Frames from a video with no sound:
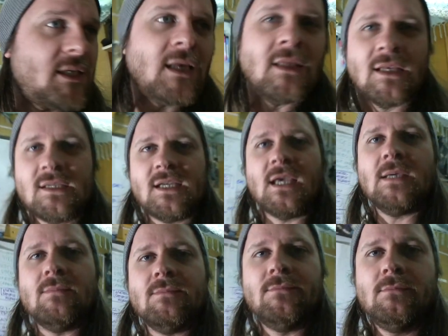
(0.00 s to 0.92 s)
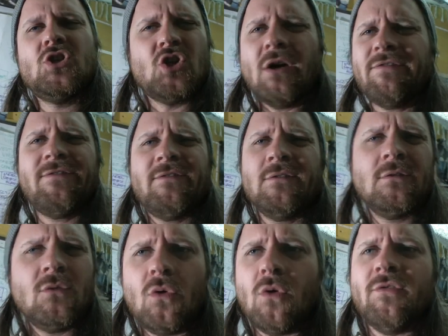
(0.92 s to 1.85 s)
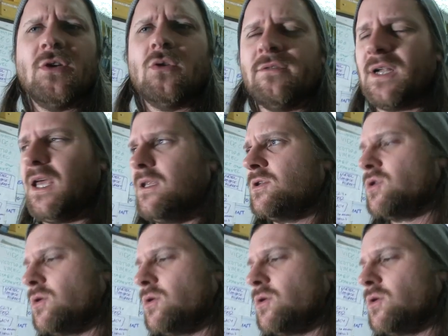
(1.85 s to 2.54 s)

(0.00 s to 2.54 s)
saying the same stuff over and over again,